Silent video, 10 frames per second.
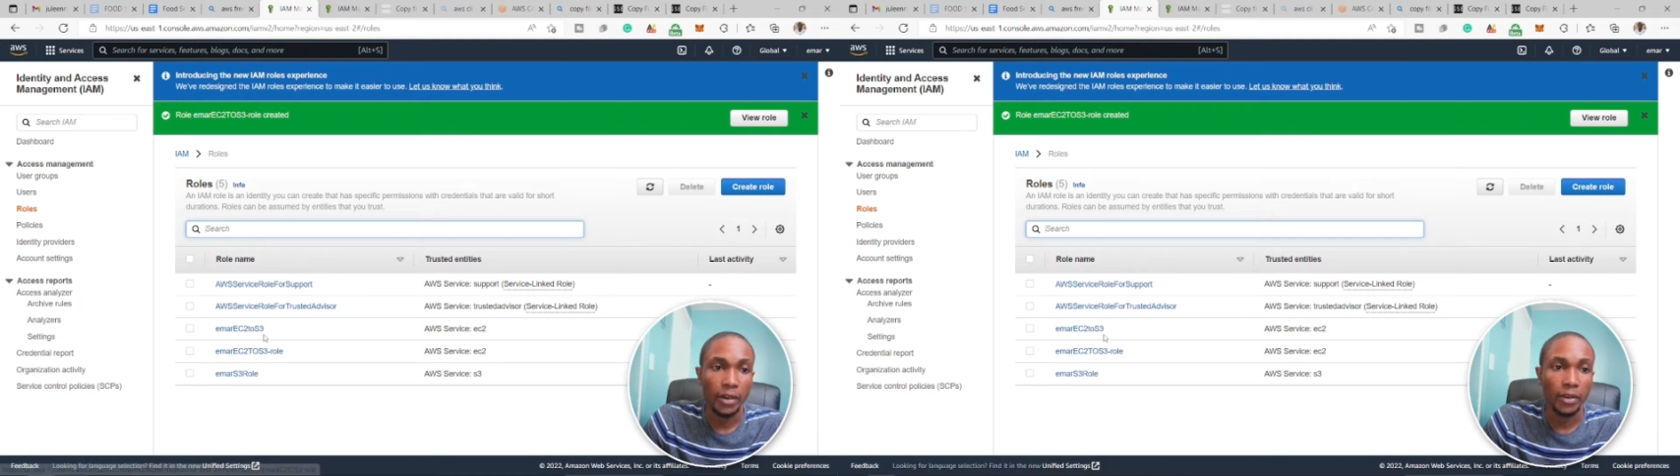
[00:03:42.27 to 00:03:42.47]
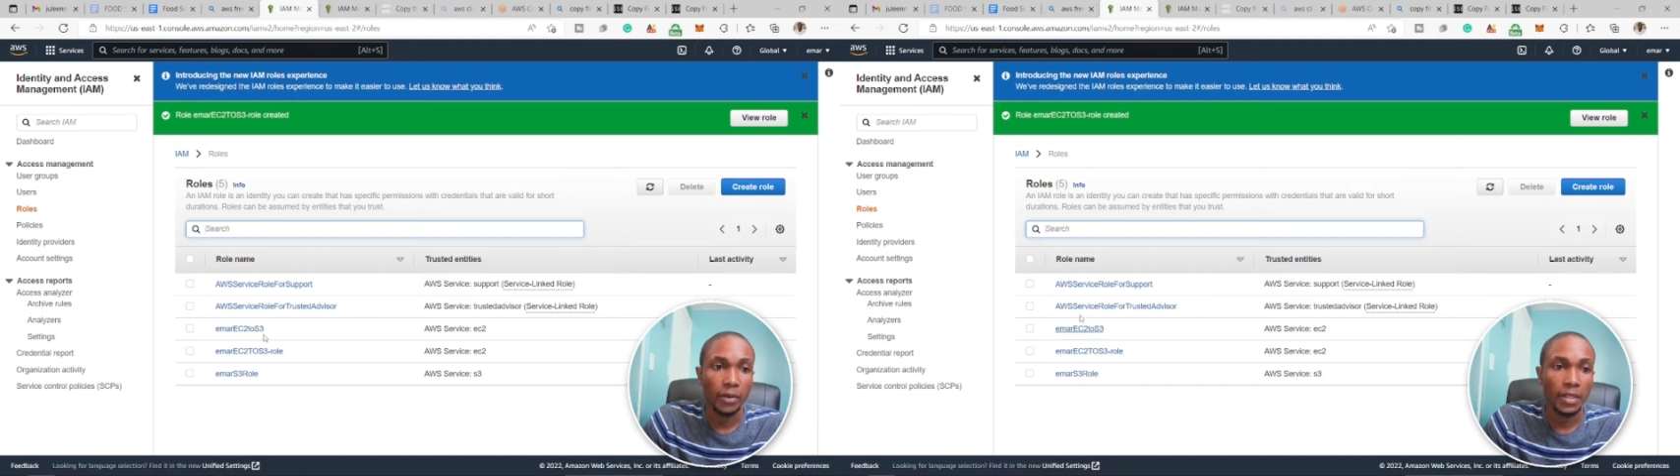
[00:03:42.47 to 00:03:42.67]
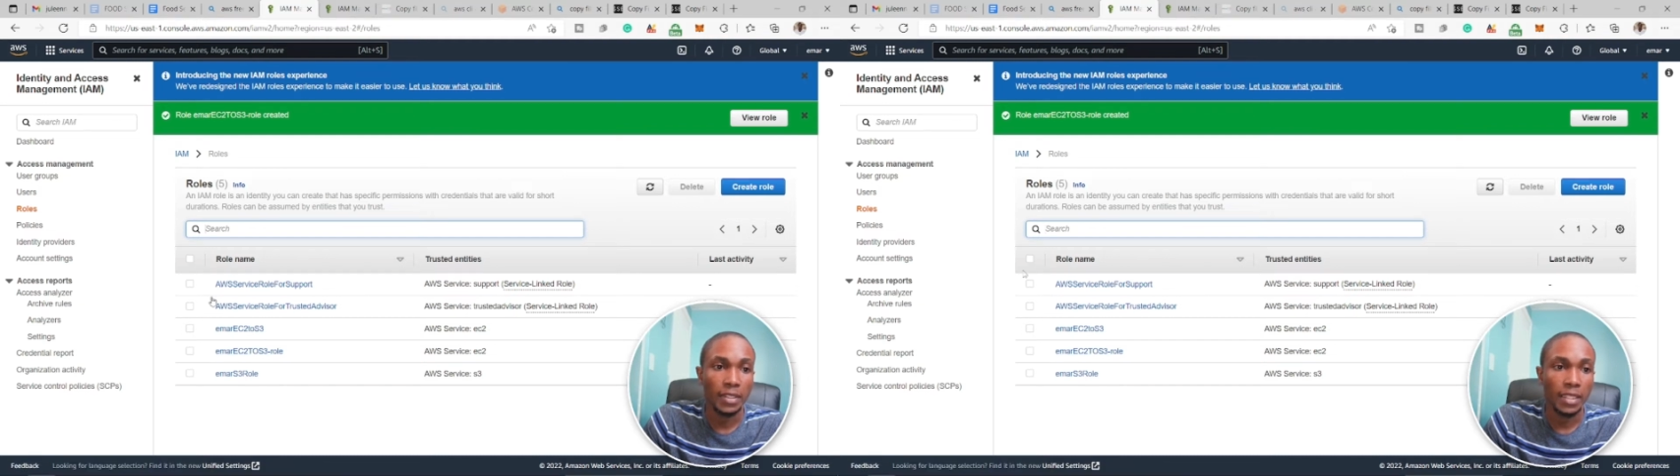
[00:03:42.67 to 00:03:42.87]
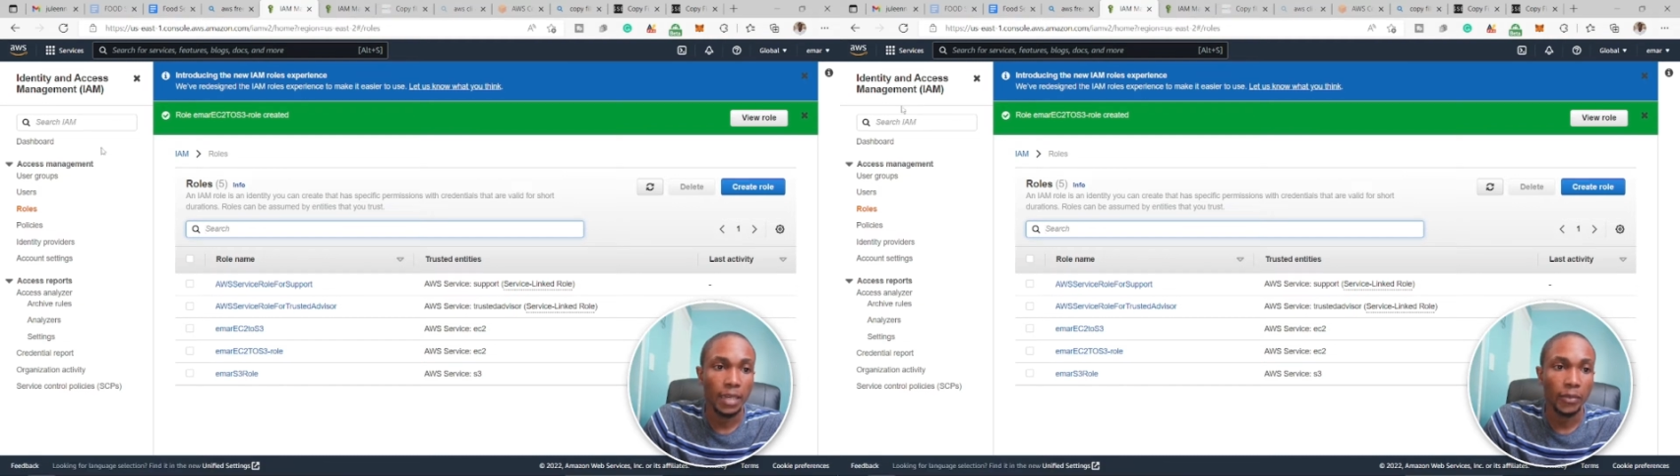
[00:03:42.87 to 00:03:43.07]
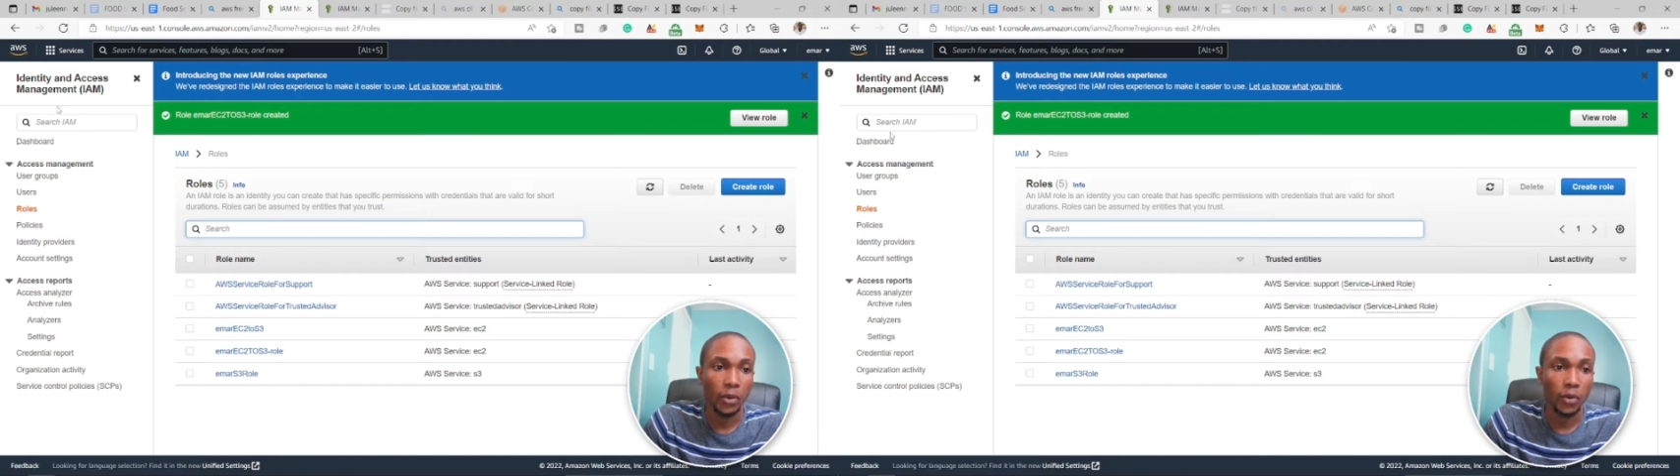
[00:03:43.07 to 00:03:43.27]
Now it's time
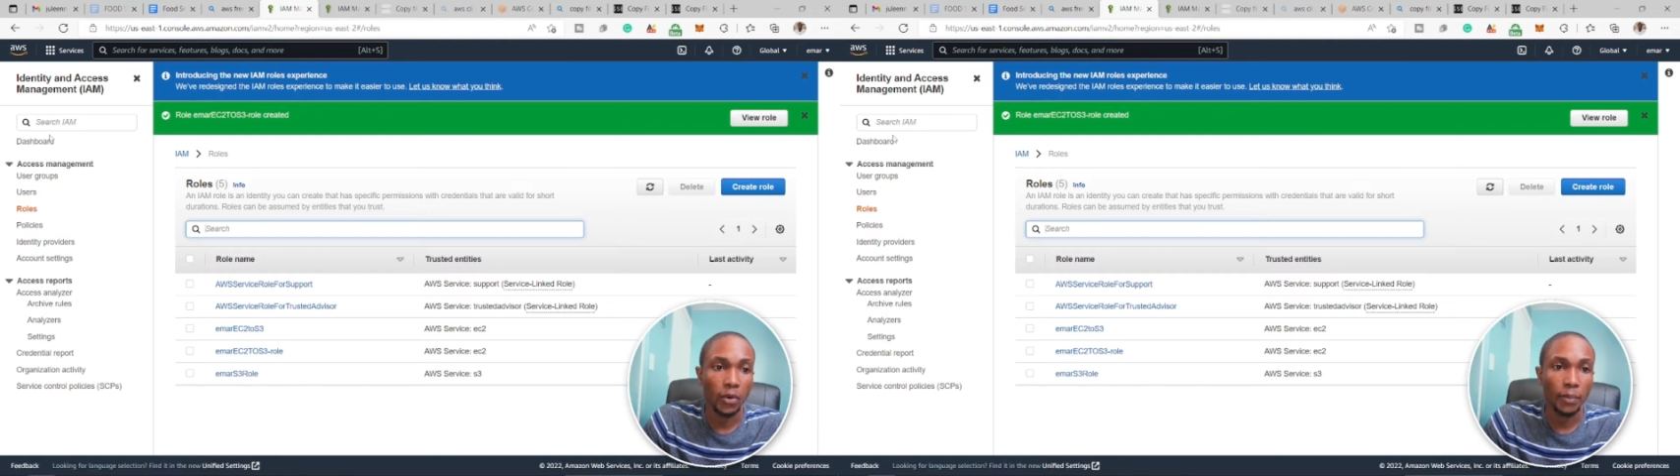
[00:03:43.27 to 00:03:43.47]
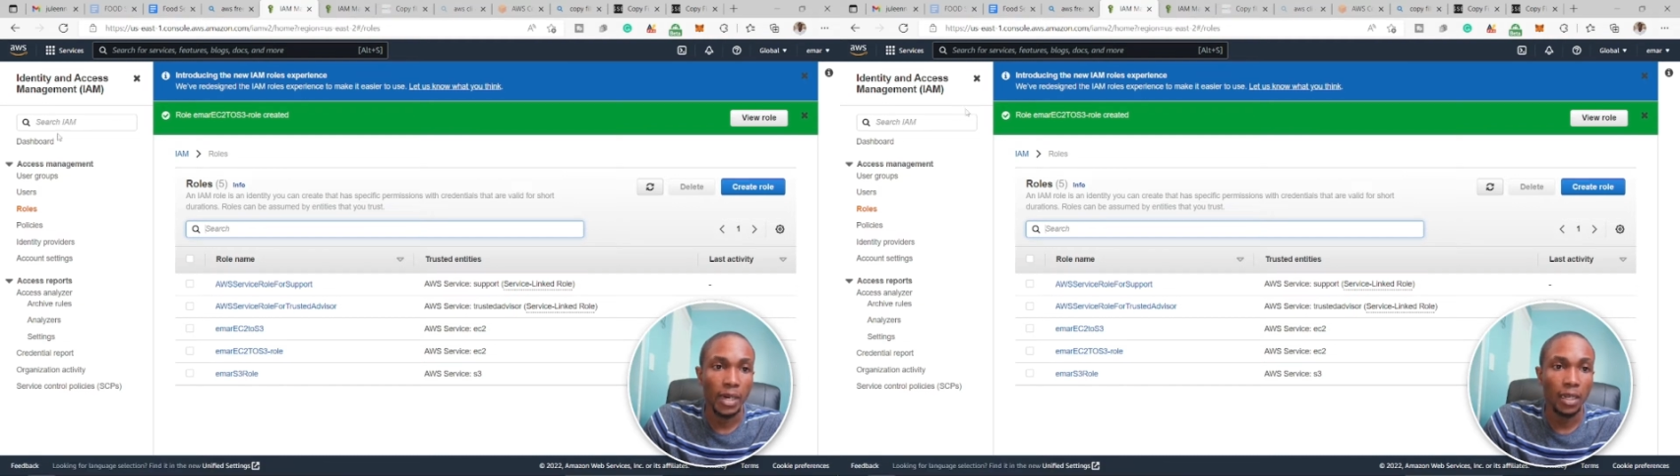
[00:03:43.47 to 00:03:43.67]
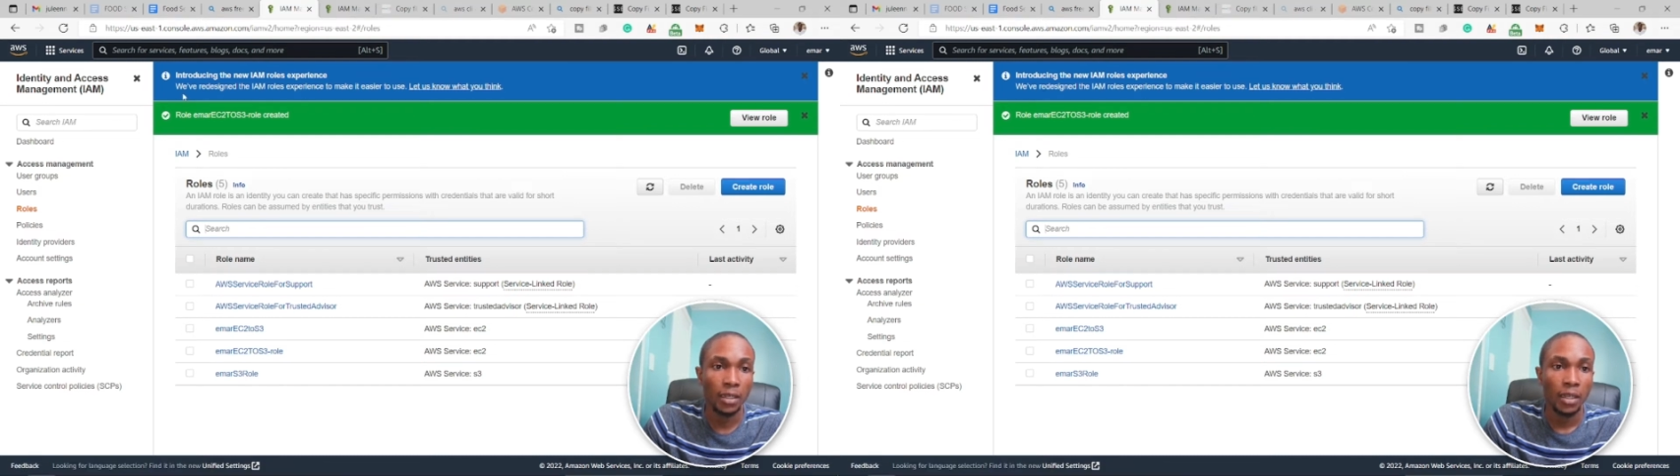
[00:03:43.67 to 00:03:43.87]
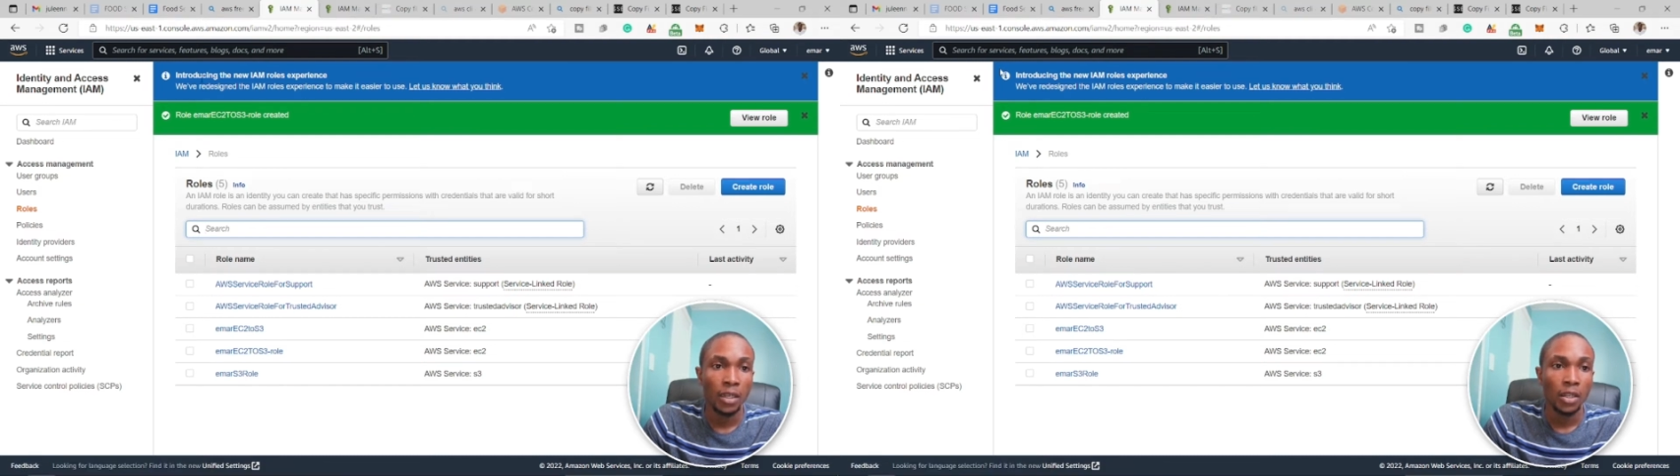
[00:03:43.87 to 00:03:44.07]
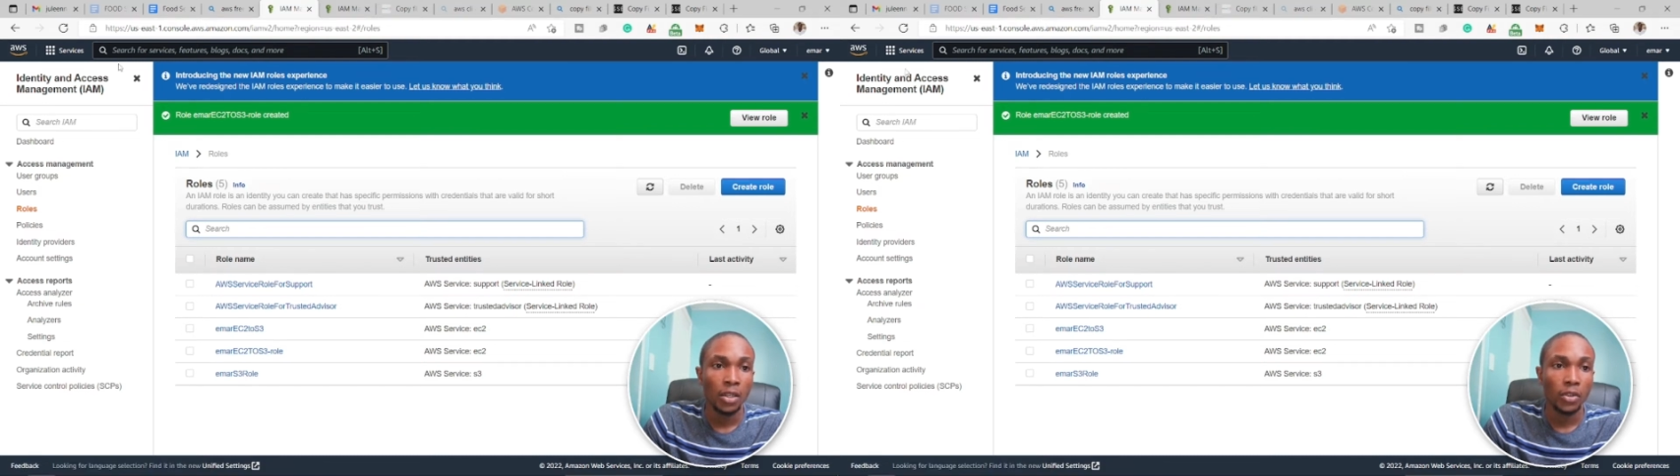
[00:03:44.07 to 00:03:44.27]
to go back
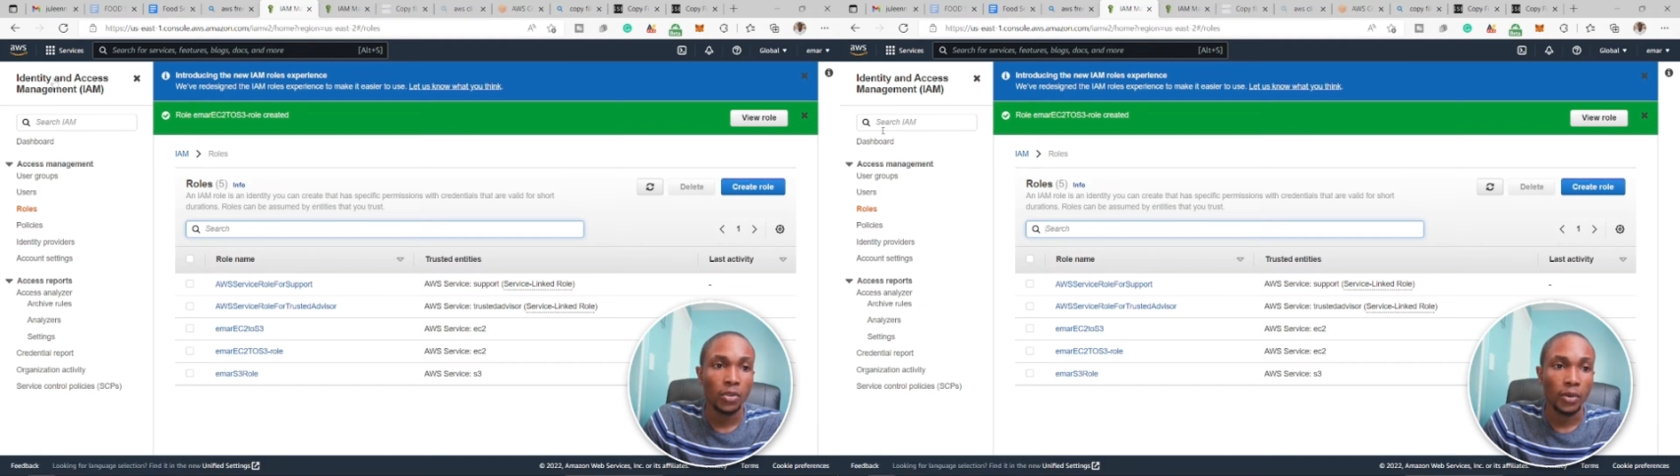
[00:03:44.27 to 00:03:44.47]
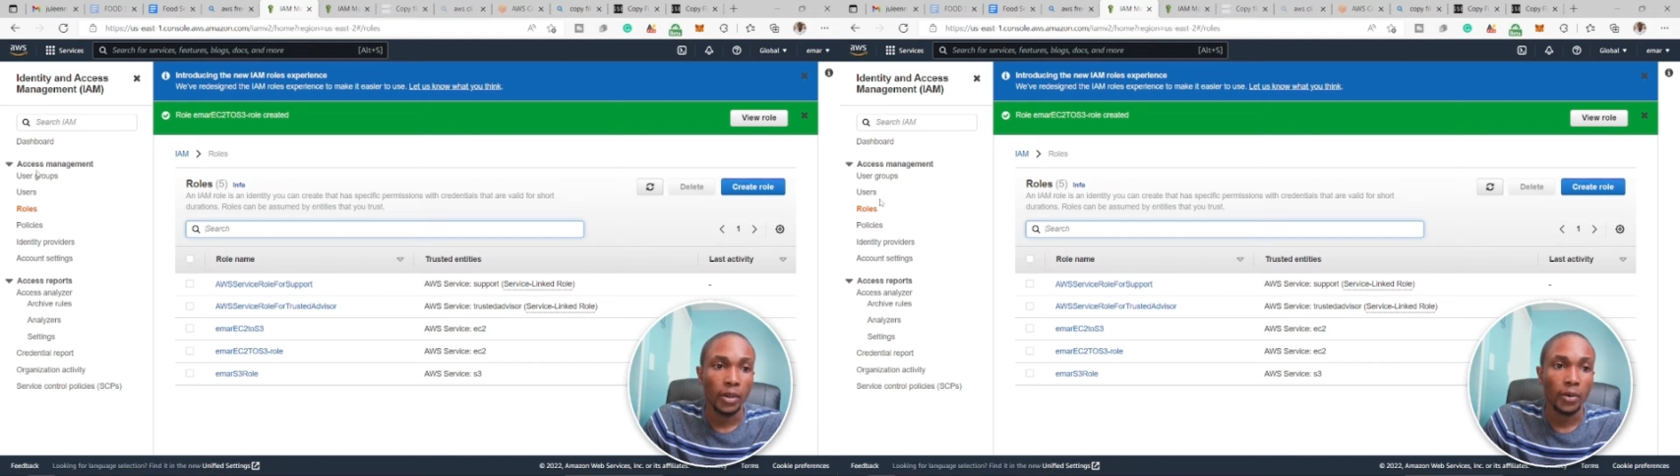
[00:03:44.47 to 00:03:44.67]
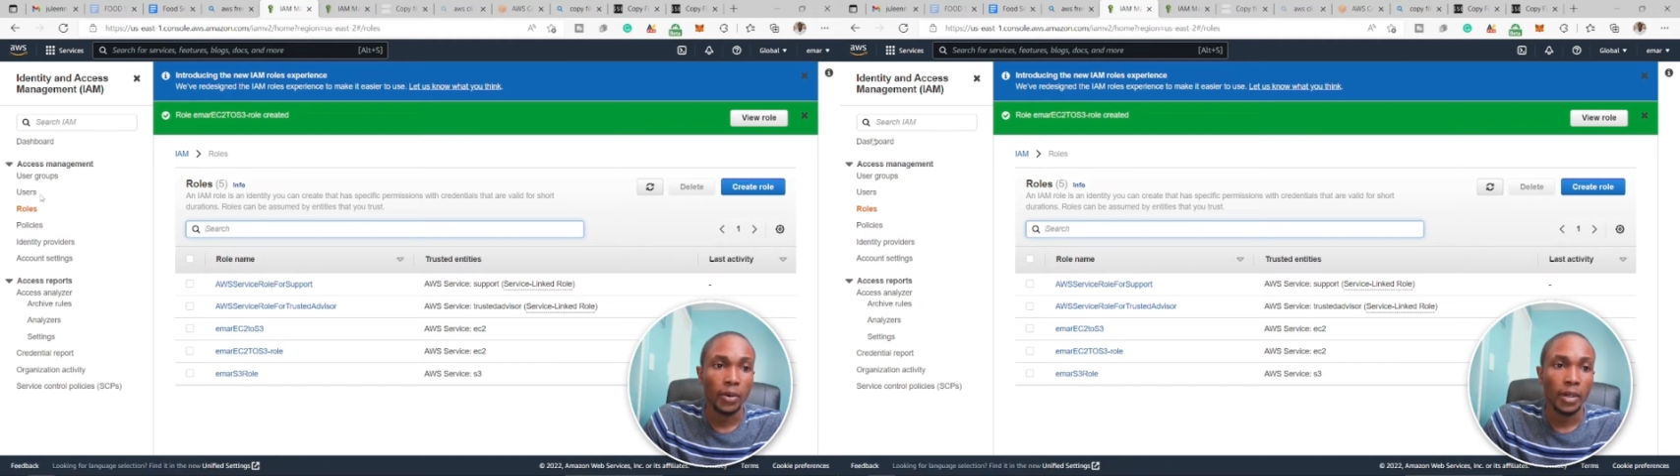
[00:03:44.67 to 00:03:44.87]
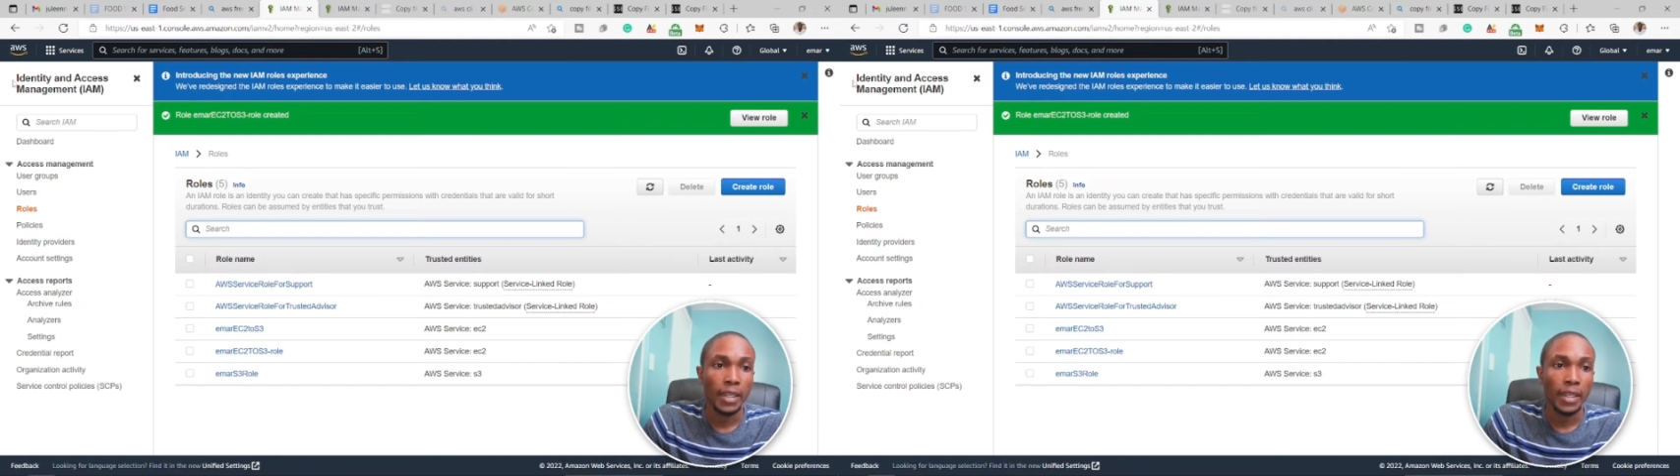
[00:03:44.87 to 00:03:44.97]
to our